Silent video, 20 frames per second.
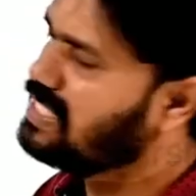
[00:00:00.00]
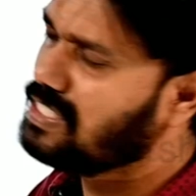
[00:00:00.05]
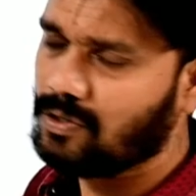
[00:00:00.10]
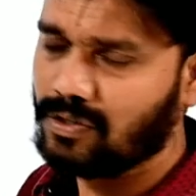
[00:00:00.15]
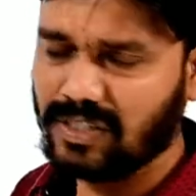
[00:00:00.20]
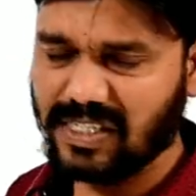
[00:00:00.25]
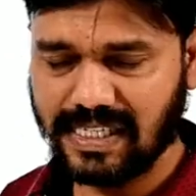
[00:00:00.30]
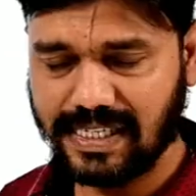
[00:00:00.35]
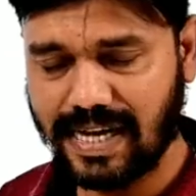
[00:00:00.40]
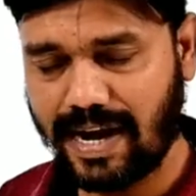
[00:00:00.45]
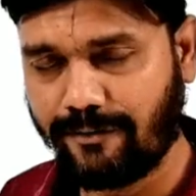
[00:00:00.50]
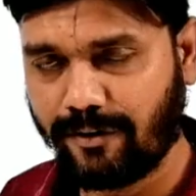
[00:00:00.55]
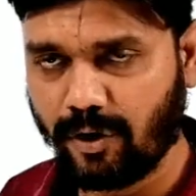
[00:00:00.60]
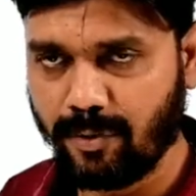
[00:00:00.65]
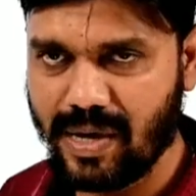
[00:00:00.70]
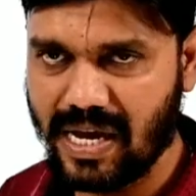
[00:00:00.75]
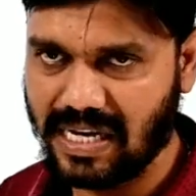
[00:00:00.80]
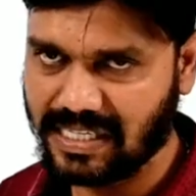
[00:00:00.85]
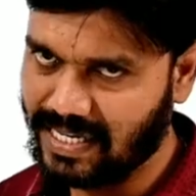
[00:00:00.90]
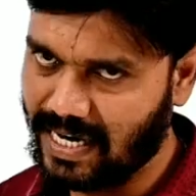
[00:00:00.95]
resources have
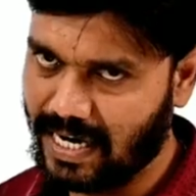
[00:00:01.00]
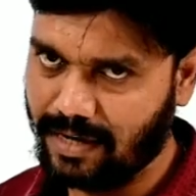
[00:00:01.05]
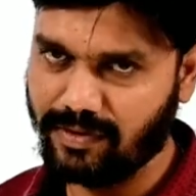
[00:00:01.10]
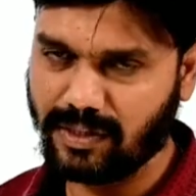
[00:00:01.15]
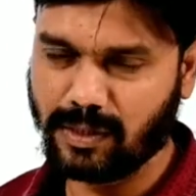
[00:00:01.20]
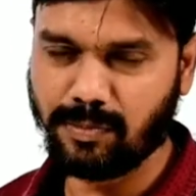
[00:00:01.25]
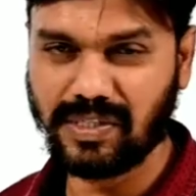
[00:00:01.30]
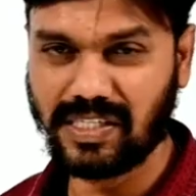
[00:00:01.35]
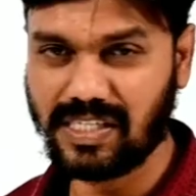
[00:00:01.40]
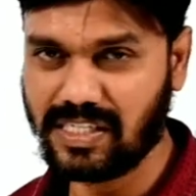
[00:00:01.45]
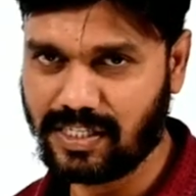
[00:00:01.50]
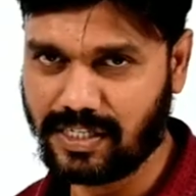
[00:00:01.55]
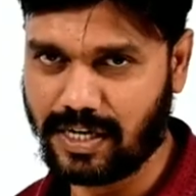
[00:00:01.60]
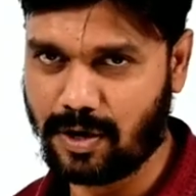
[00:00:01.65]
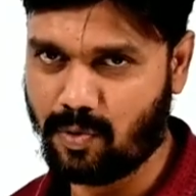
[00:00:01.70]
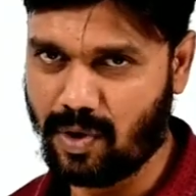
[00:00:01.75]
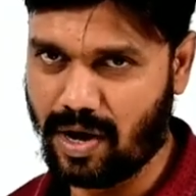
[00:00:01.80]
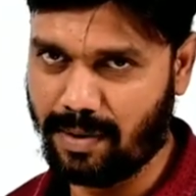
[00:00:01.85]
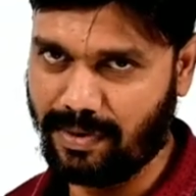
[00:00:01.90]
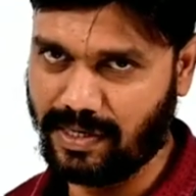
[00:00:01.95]
to be assigned with business
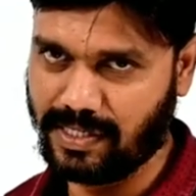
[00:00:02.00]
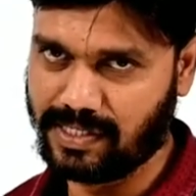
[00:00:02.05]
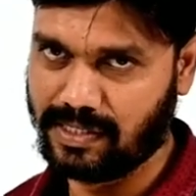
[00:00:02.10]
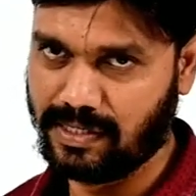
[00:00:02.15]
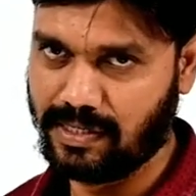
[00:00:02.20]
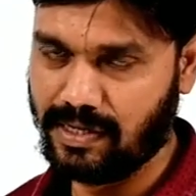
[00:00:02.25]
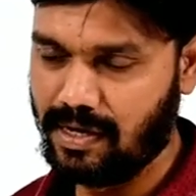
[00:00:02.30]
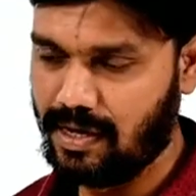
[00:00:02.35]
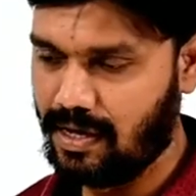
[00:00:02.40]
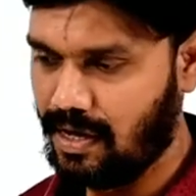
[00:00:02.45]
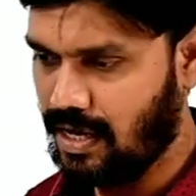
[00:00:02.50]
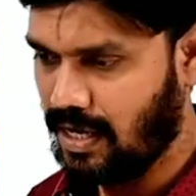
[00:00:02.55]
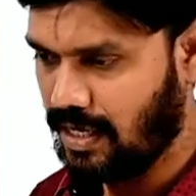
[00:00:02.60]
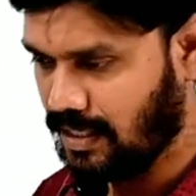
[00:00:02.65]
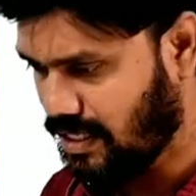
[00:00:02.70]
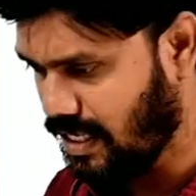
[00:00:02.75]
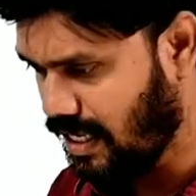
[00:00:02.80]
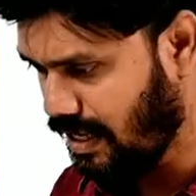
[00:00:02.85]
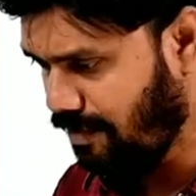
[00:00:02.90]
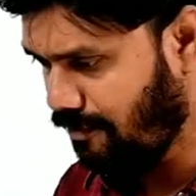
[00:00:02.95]
requirements.
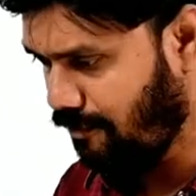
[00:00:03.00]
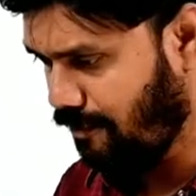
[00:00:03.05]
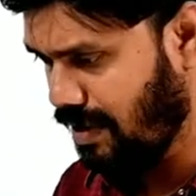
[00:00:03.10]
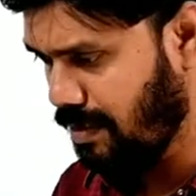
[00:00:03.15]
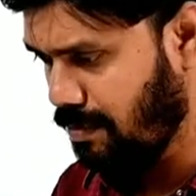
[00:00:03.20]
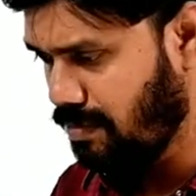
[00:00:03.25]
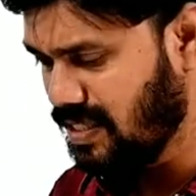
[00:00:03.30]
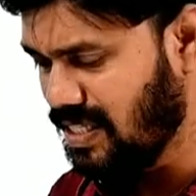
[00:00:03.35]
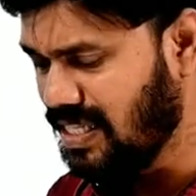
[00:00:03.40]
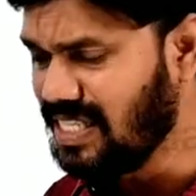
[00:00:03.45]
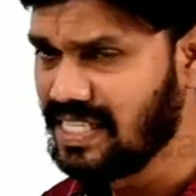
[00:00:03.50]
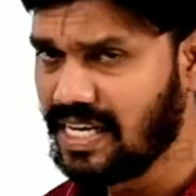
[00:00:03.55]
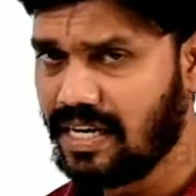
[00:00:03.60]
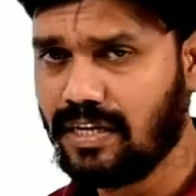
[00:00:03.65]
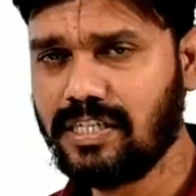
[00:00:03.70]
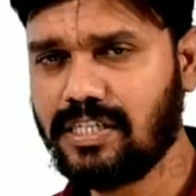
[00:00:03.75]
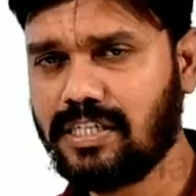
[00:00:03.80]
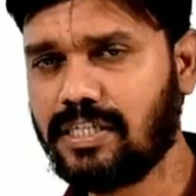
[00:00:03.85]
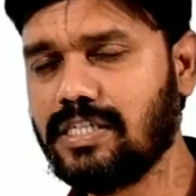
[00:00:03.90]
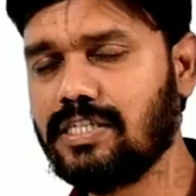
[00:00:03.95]
See, when business
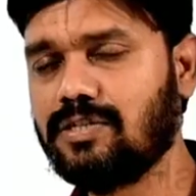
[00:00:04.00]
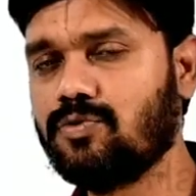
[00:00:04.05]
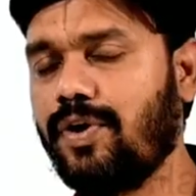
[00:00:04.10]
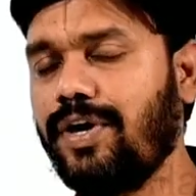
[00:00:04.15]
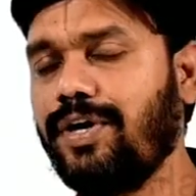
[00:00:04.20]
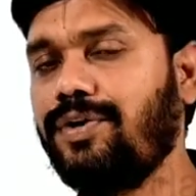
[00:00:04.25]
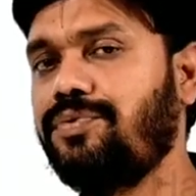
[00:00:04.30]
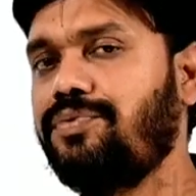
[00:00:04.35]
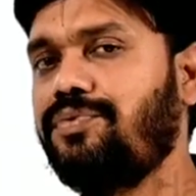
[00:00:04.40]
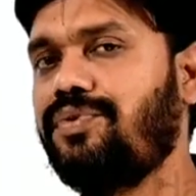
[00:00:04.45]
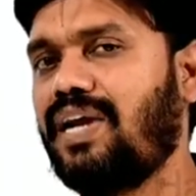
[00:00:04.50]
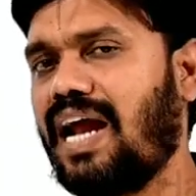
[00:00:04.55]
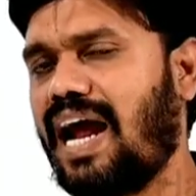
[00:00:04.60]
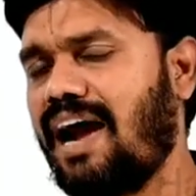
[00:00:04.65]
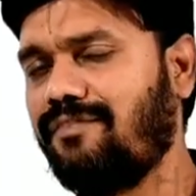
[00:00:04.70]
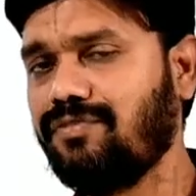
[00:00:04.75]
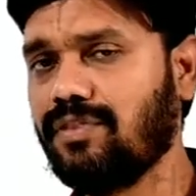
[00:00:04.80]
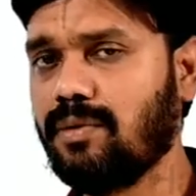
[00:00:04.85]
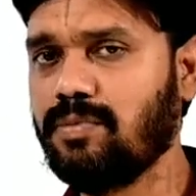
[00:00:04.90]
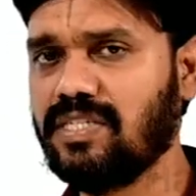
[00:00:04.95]
analyst is going to
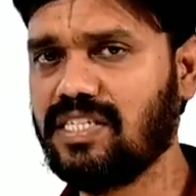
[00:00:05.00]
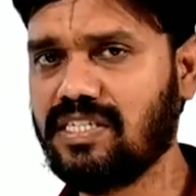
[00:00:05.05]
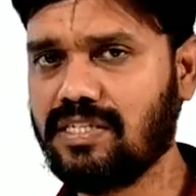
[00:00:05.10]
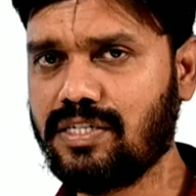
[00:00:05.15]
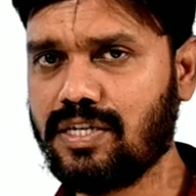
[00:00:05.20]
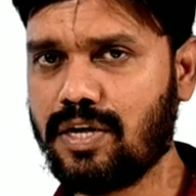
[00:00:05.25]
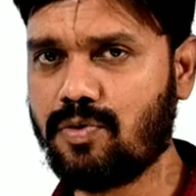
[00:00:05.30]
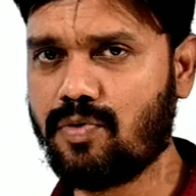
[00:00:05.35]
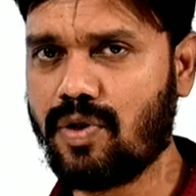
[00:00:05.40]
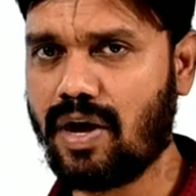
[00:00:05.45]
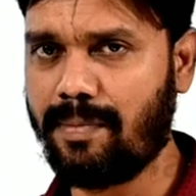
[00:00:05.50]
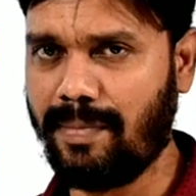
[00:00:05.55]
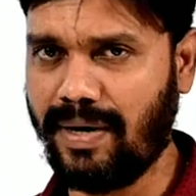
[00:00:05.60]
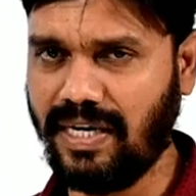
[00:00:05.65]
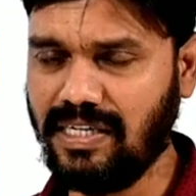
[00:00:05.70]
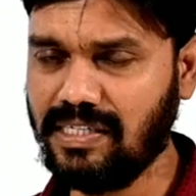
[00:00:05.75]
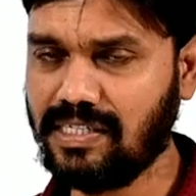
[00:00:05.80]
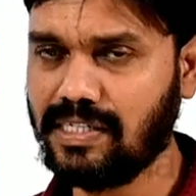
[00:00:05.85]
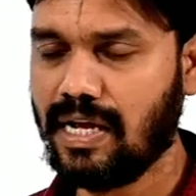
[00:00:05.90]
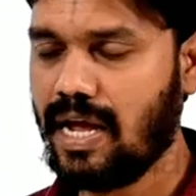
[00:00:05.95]
draft the business
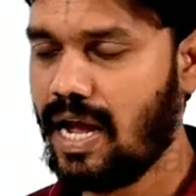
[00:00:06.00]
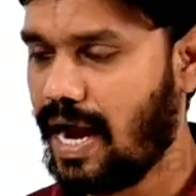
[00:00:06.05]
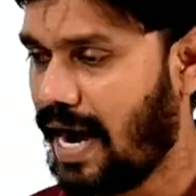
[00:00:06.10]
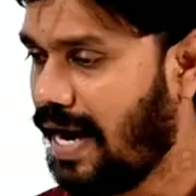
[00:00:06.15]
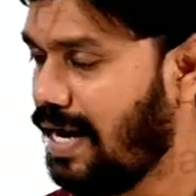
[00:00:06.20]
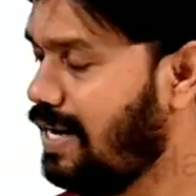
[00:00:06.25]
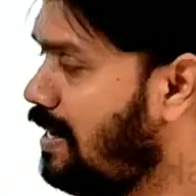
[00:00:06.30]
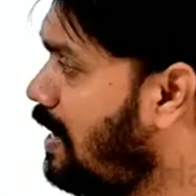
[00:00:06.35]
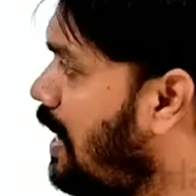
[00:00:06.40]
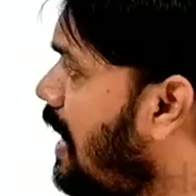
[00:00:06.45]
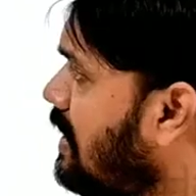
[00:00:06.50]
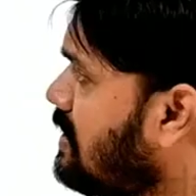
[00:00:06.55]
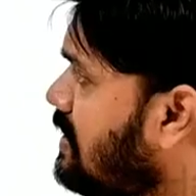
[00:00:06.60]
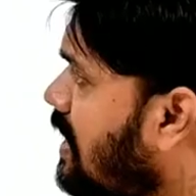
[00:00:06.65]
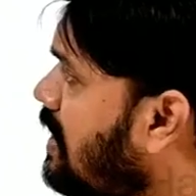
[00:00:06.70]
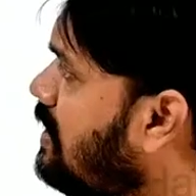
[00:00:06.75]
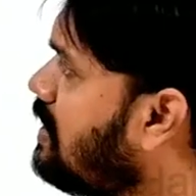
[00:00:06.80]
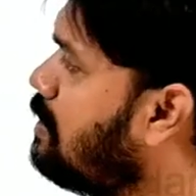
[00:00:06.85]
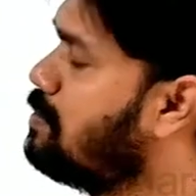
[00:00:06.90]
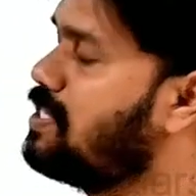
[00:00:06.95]
requirements and
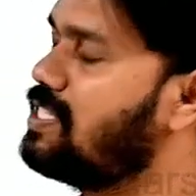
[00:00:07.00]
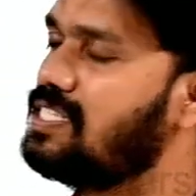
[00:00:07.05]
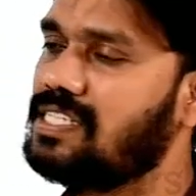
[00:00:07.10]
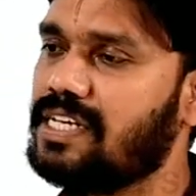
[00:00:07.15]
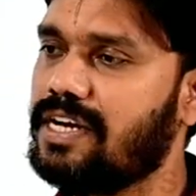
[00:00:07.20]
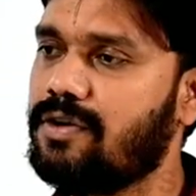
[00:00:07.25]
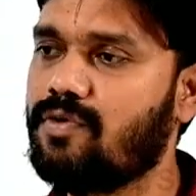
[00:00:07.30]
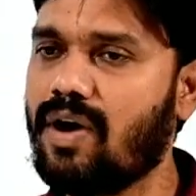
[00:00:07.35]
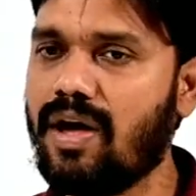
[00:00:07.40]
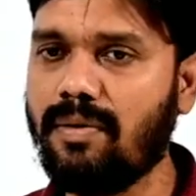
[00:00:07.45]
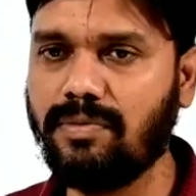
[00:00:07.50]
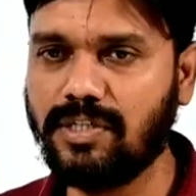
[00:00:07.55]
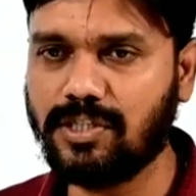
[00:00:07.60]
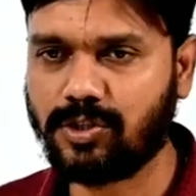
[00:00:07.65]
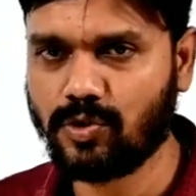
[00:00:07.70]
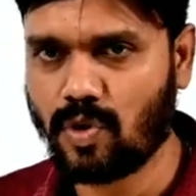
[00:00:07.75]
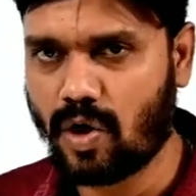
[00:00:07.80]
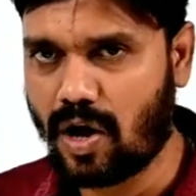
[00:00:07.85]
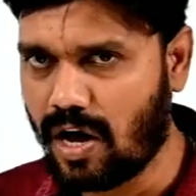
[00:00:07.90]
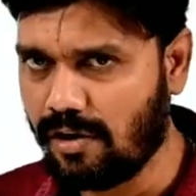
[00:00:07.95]
assign the business
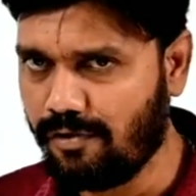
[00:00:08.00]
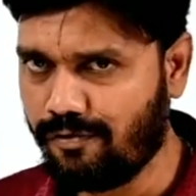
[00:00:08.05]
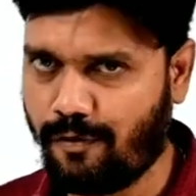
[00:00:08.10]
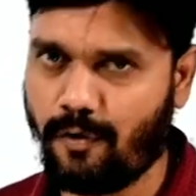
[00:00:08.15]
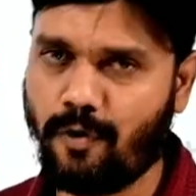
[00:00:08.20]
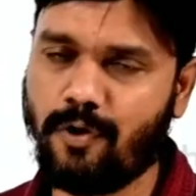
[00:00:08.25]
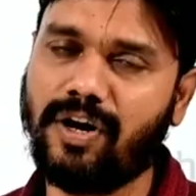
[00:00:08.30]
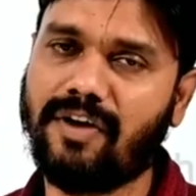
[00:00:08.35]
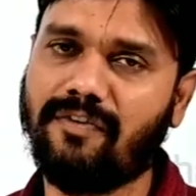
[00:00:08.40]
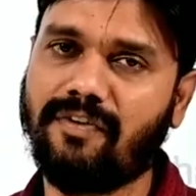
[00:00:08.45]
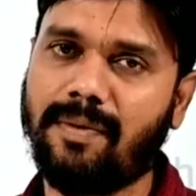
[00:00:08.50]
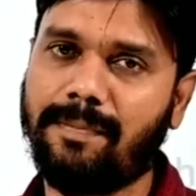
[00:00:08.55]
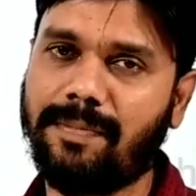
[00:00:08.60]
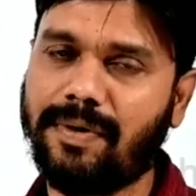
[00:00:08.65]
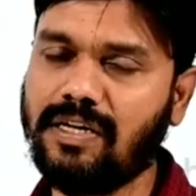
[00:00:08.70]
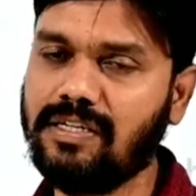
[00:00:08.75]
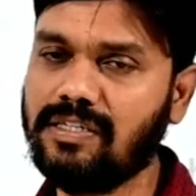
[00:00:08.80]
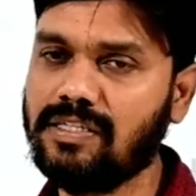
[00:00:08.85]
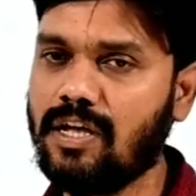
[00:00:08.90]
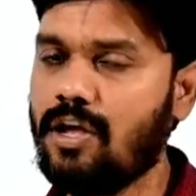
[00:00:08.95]
requirements to all 4
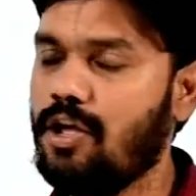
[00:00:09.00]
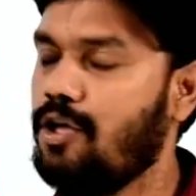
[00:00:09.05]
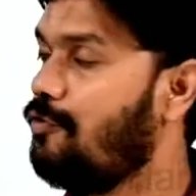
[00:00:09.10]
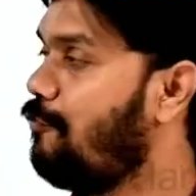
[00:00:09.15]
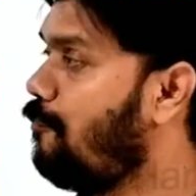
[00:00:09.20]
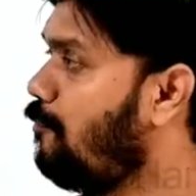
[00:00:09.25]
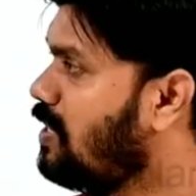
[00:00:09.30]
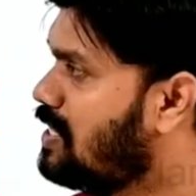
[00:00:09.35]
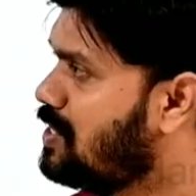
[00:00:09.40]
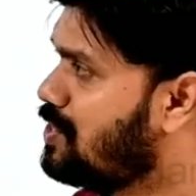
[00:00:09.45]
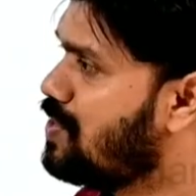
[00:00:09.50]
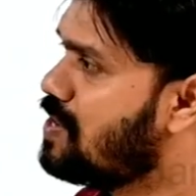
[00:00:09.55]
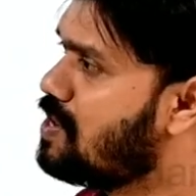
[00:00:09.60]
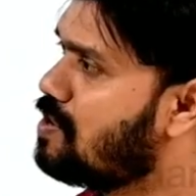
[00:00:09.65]
developers, which